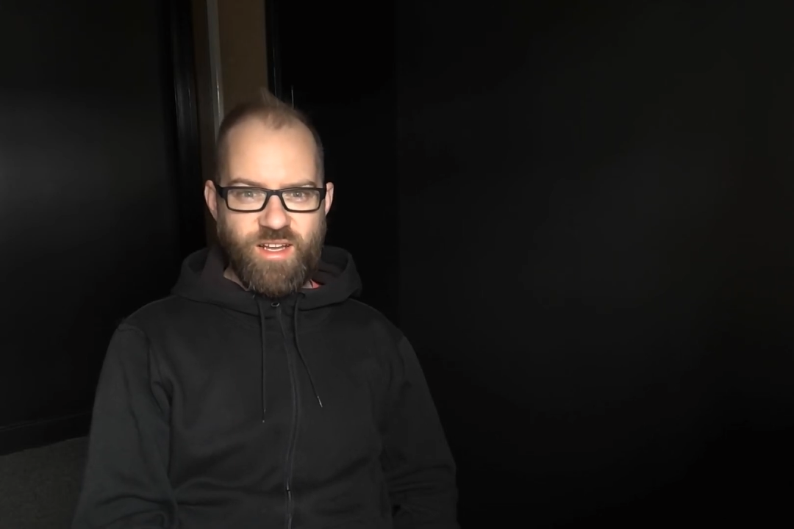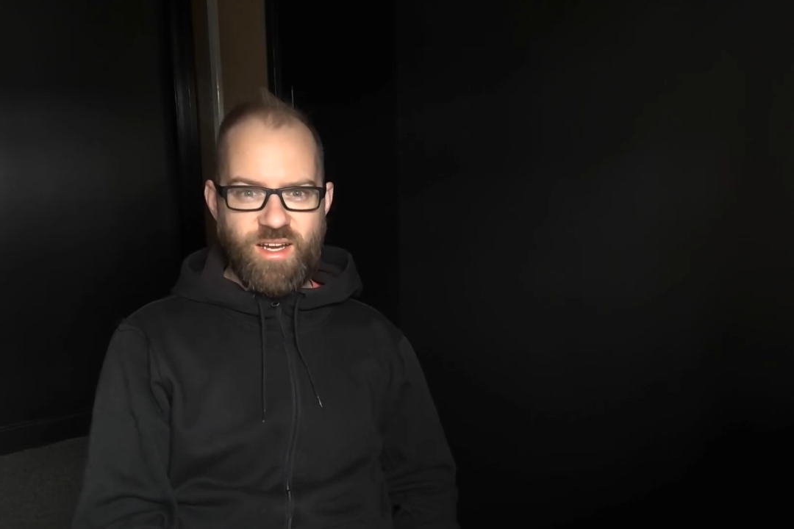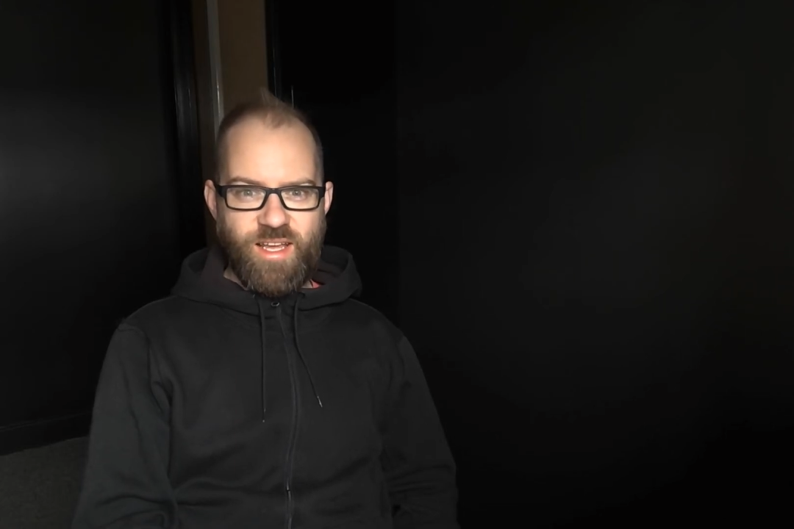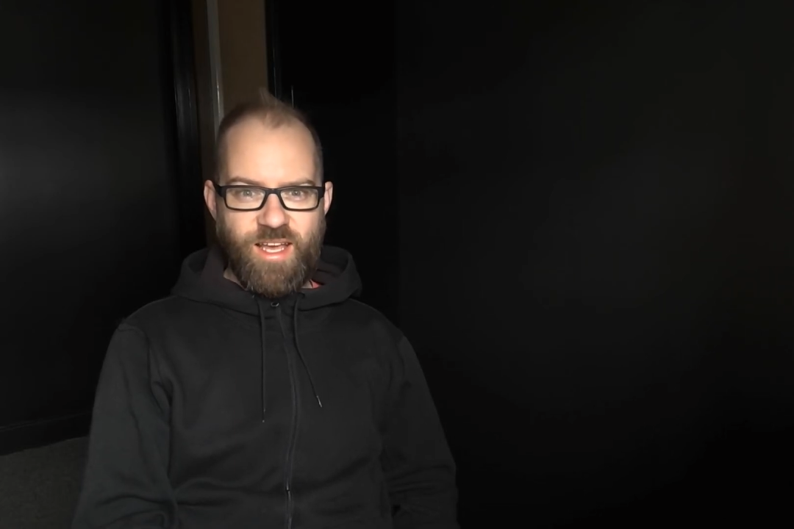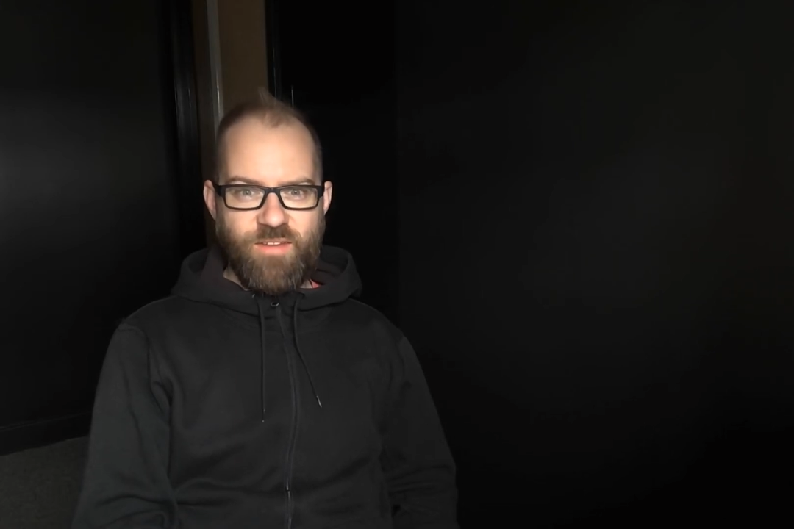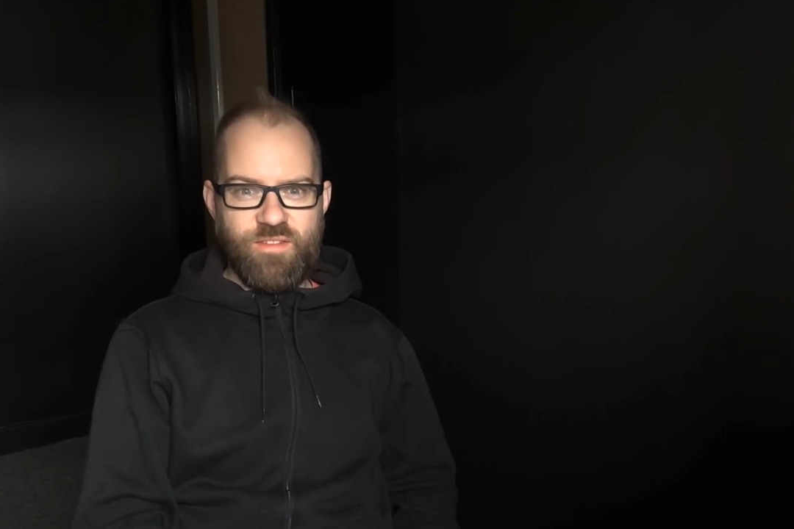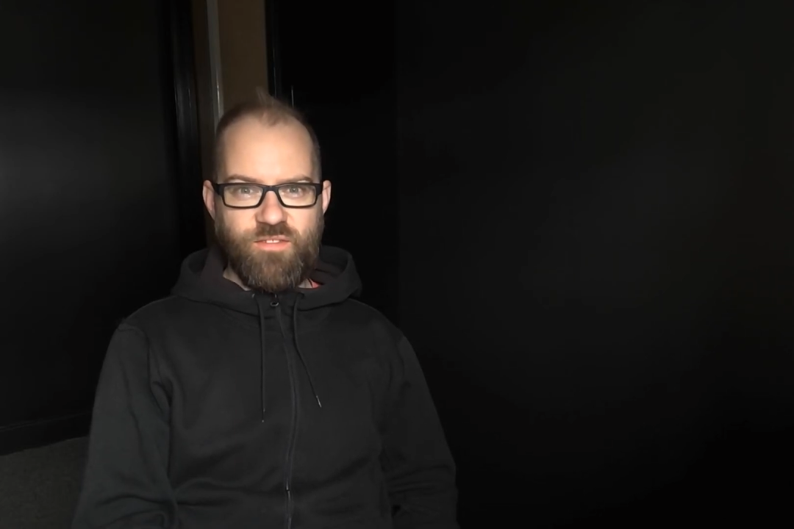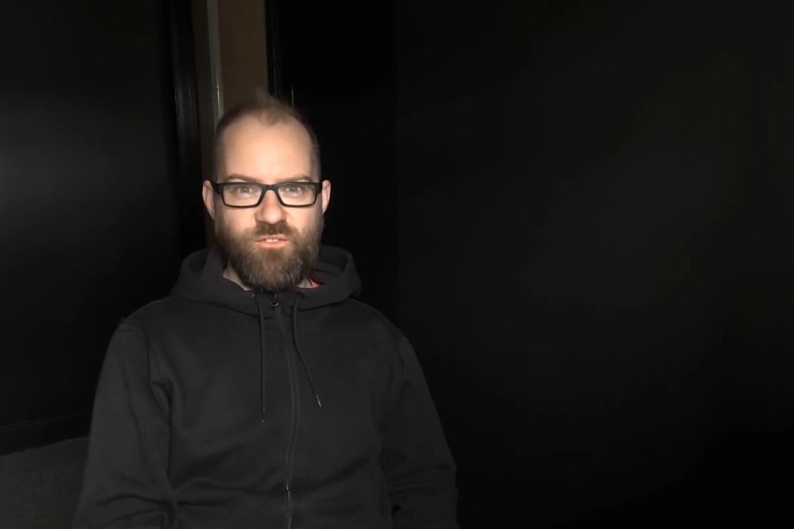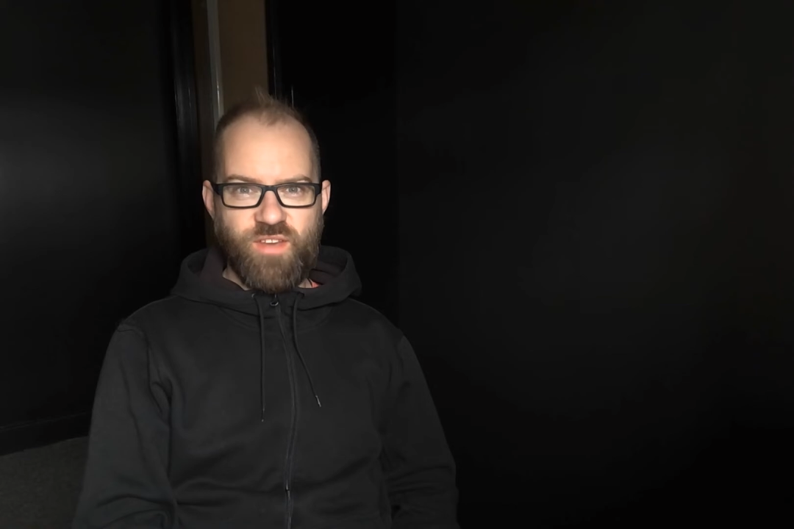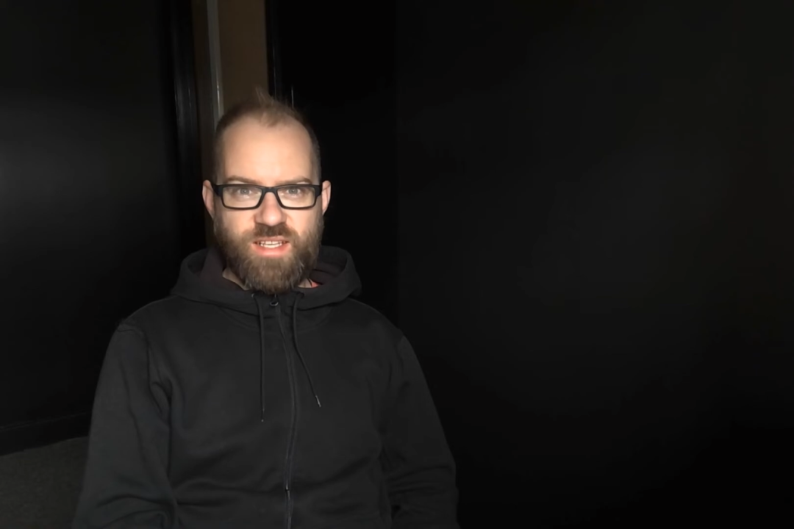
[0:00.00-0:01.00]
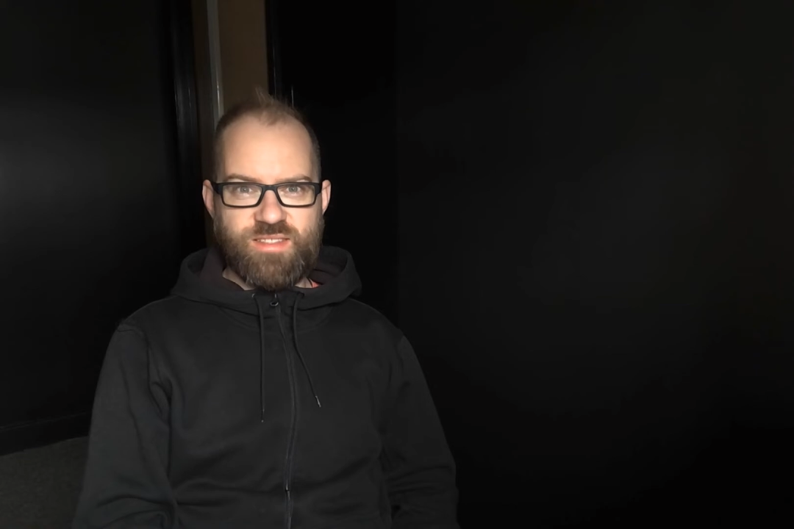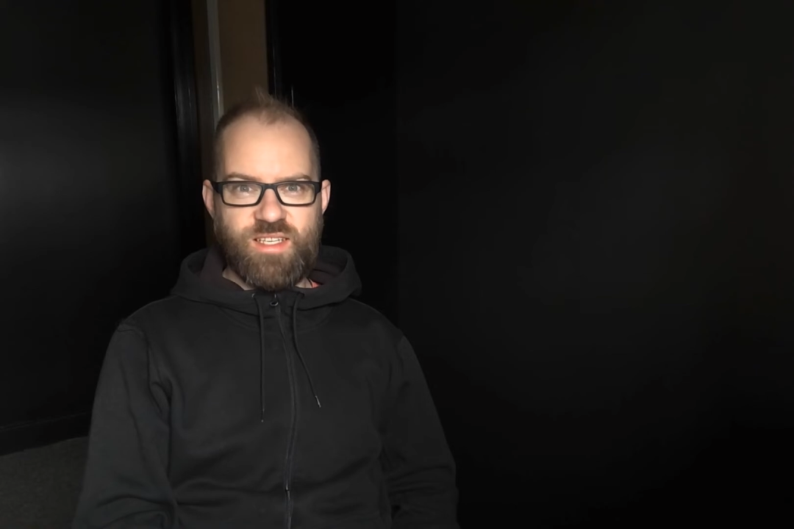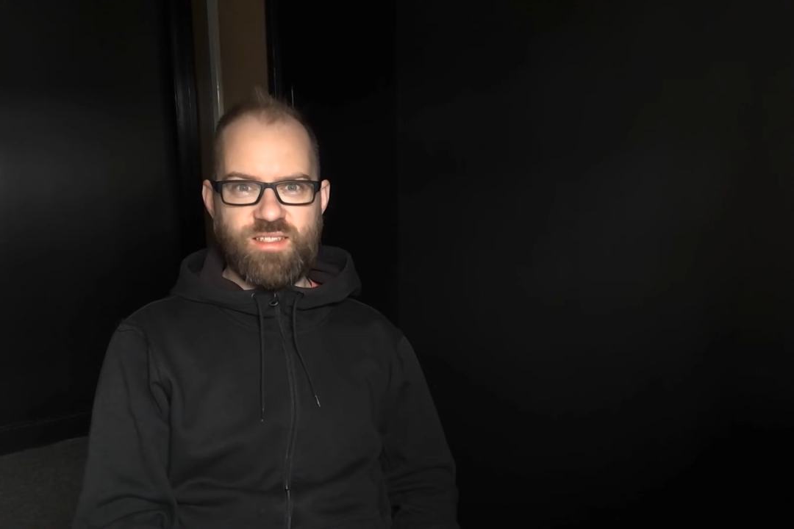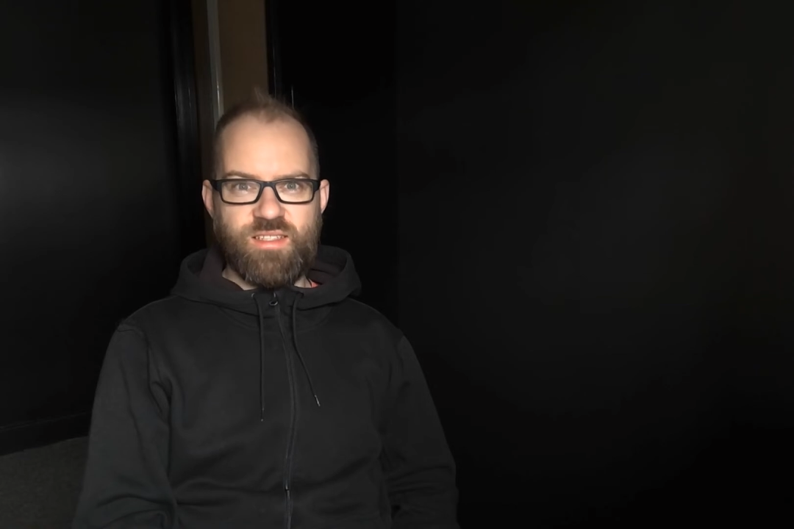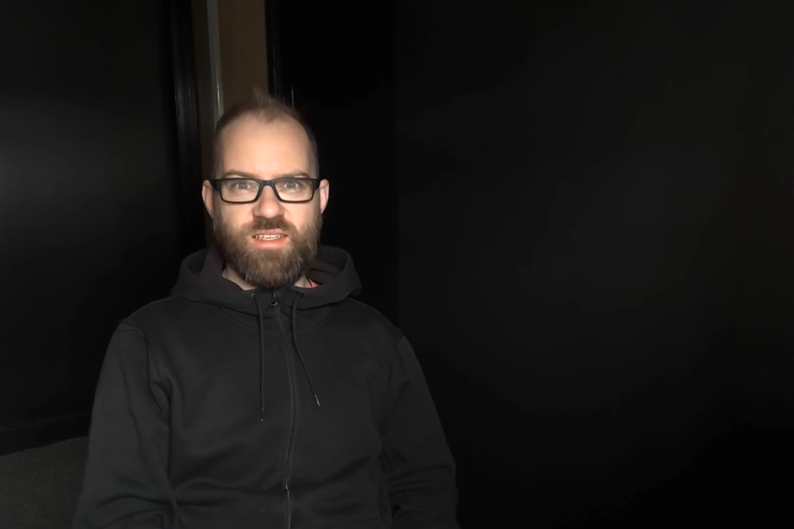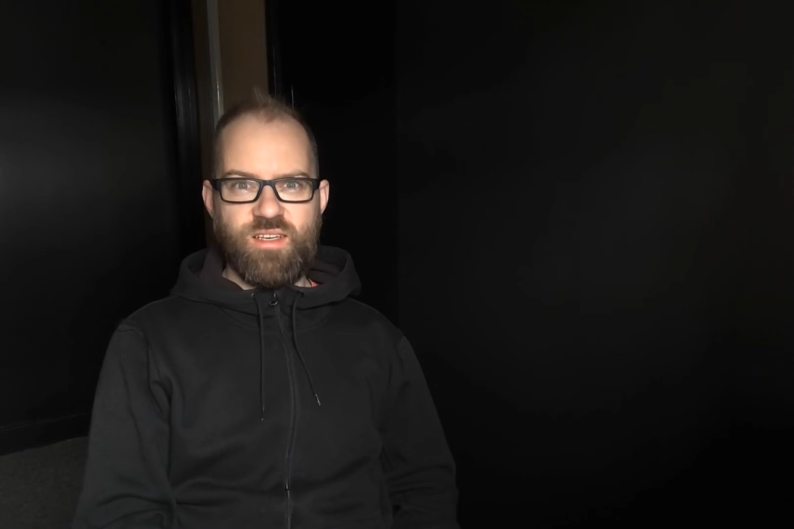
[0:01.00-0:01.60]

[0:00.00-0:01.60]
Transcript: and I have to fix it.